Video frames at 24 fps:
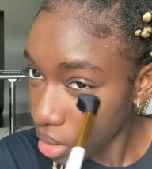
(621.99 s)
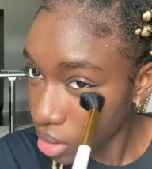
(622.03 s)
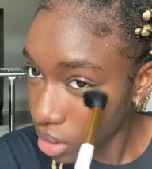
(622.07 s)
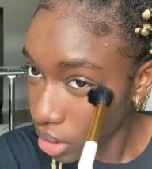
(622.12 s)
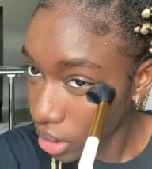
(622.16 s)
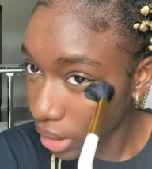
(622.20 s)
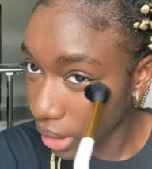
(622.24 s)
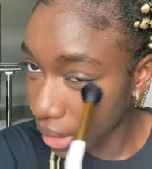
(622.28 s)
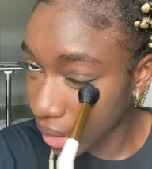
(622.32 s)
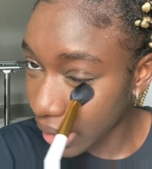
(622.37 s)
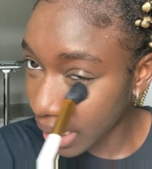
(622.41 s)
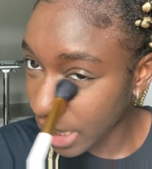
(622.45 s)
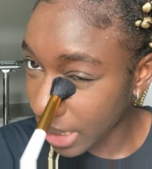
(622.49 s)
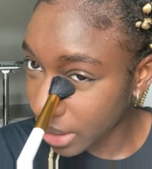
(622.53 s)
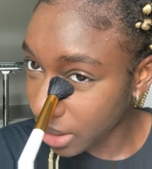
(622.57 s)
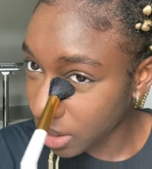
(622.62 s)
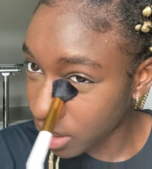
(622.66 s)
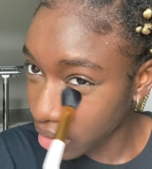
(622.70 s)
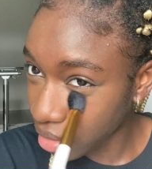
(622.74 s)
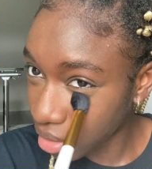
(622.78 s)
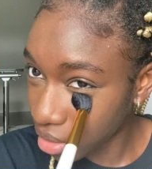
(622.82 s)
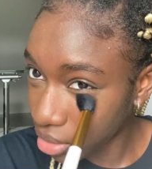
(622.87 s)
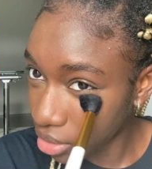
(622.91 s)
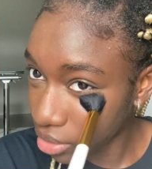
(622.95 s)
to get
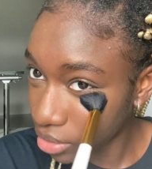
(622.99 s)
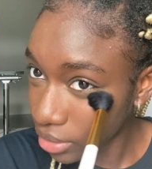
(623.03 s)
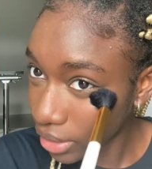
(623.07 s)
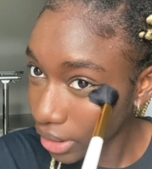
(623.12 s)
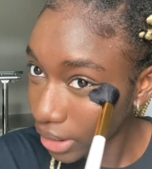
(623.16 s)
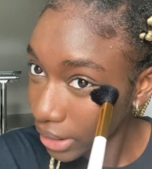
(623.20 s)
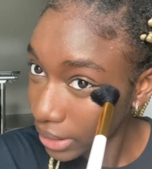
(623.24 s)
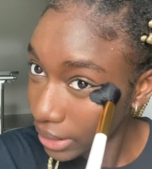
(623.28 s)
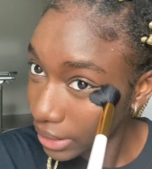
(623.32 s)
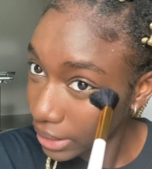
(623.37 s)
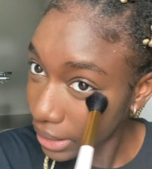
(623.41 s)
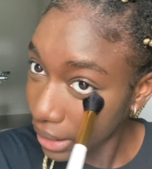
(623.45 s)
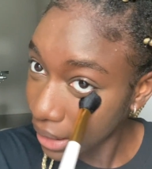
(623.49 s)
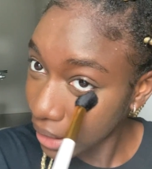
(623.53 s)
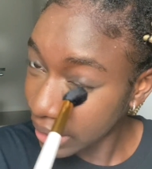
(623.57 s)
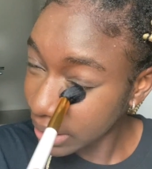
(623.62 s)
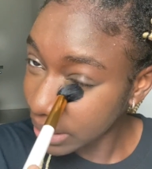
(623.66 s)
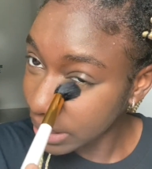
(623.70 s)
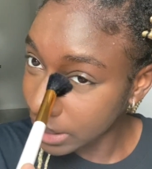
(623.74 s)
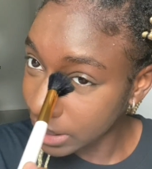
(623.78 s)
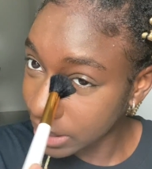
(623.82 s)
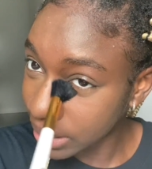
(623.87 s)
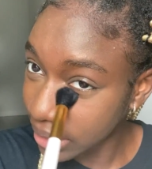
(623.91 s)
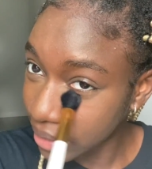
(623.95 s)
the
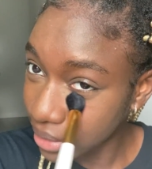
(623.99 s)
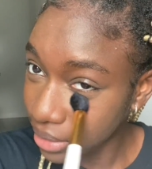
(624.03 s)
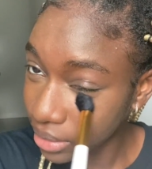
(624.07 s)
creases.